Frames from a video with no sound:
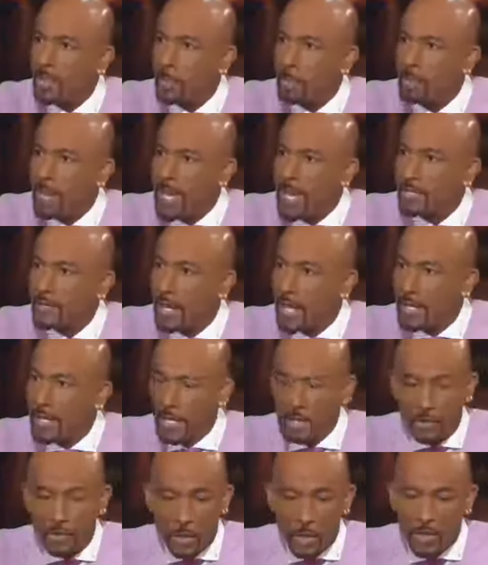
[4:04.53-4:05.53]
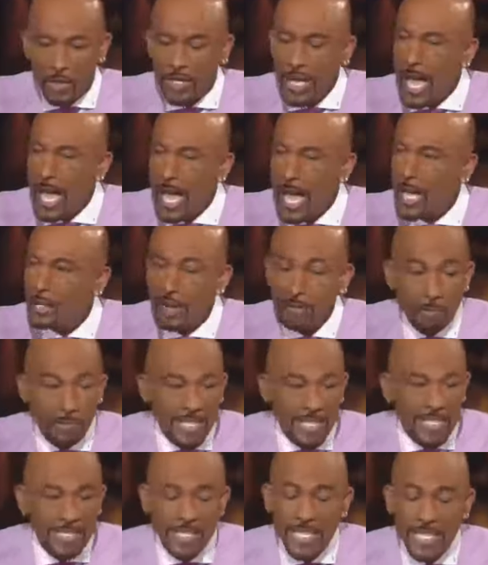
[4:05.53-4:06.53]
the baseline is. There are guys who haven't
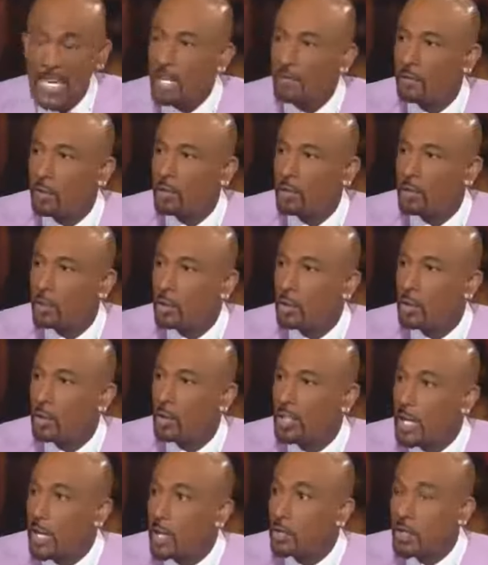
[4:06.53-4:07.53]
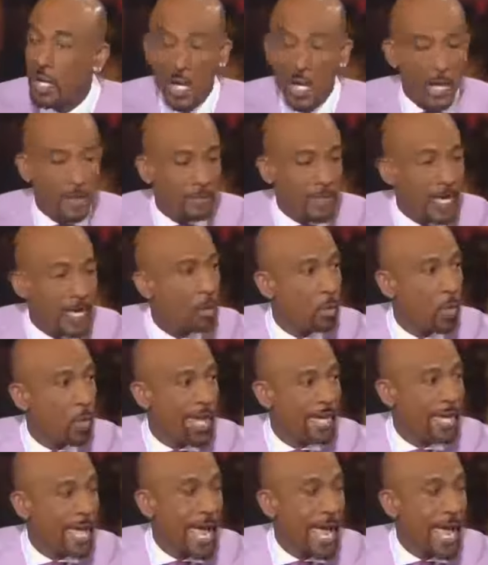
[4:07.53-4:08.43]
been seen for two years. They went